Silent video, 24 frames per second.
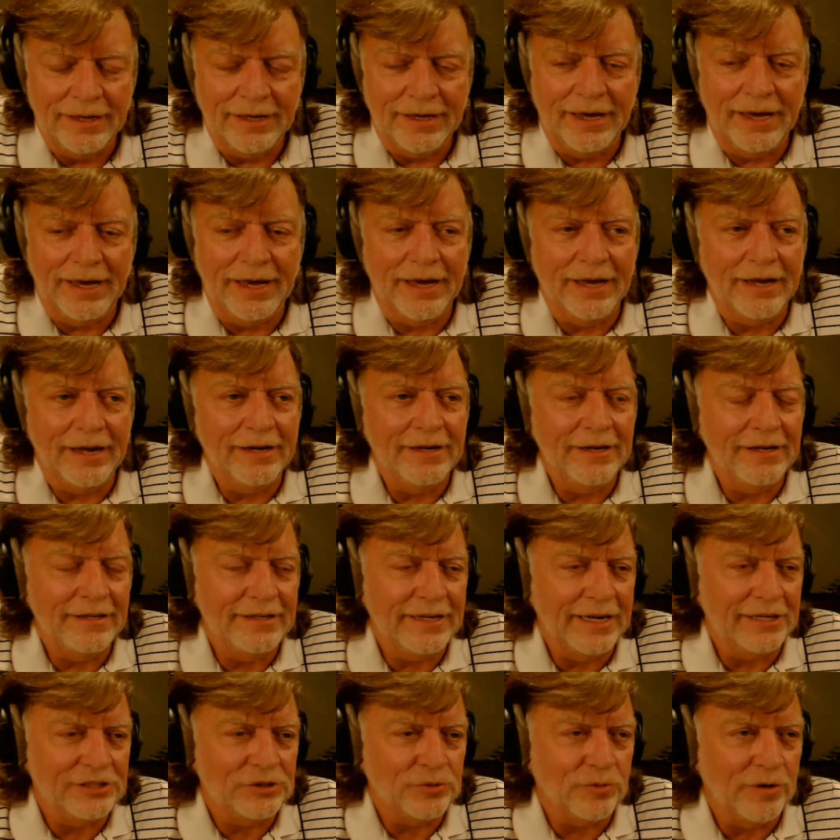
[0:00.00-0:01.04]
And it
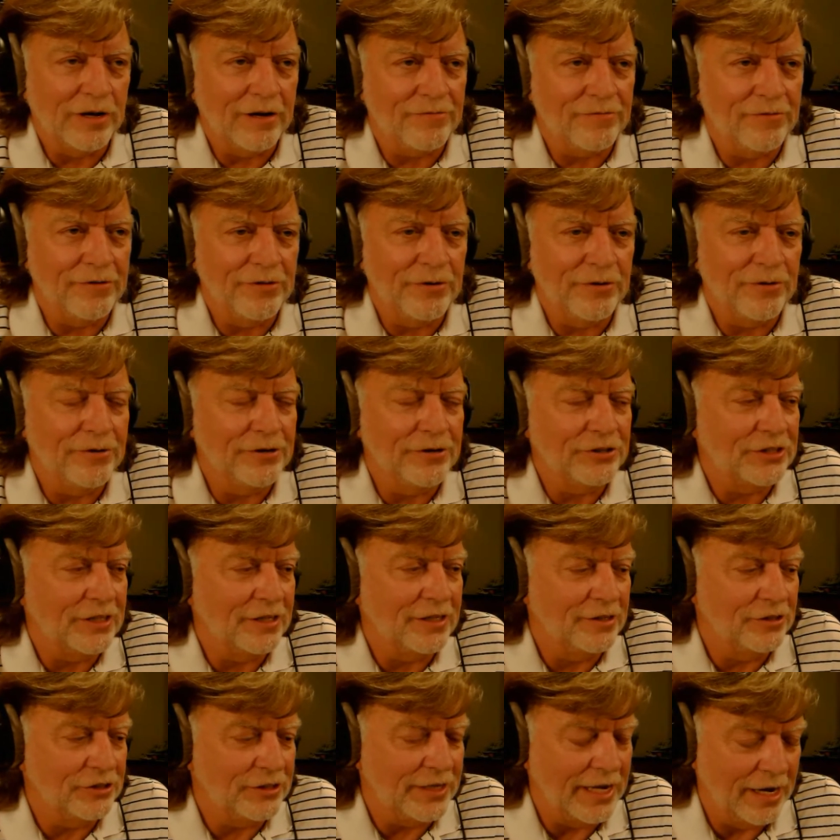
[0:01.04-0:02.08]
takes a while for the horse to
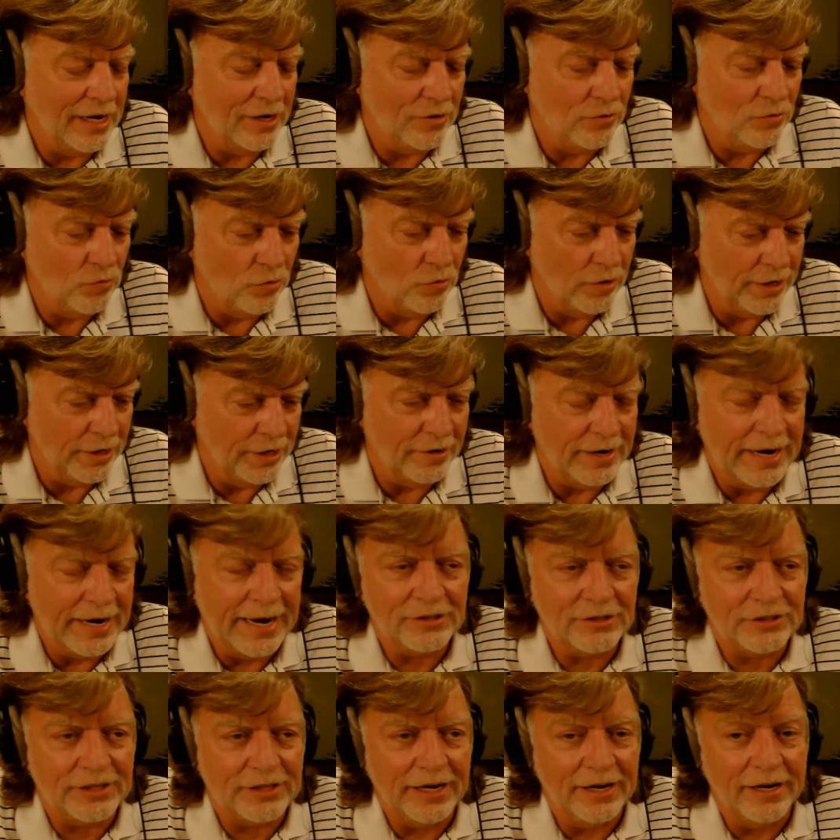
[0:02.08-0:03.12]
understand what you're
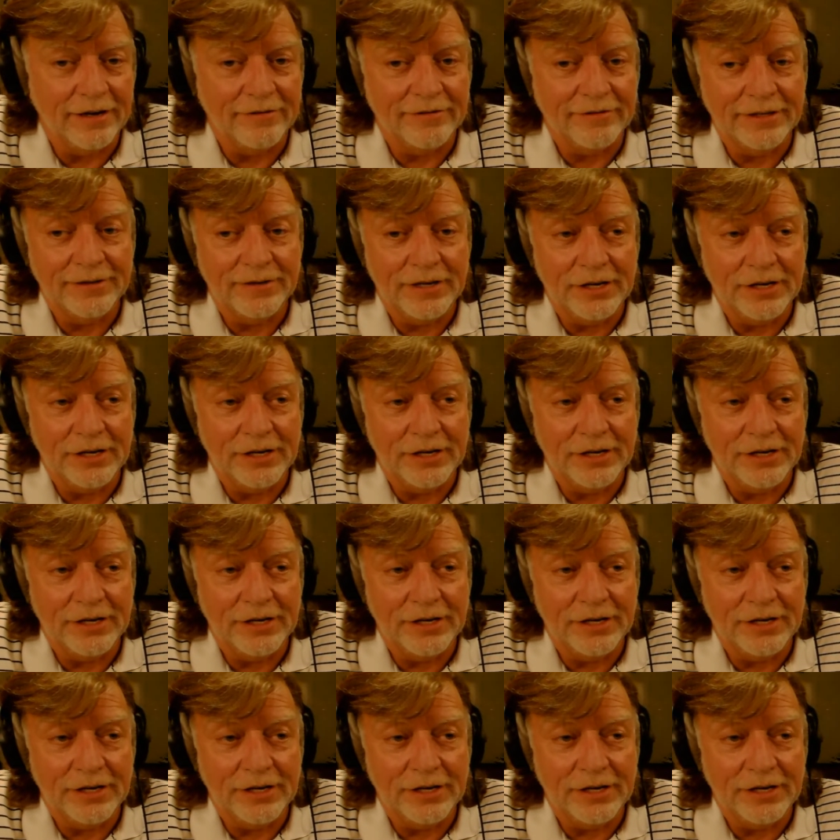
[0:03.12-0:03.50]
asking of it.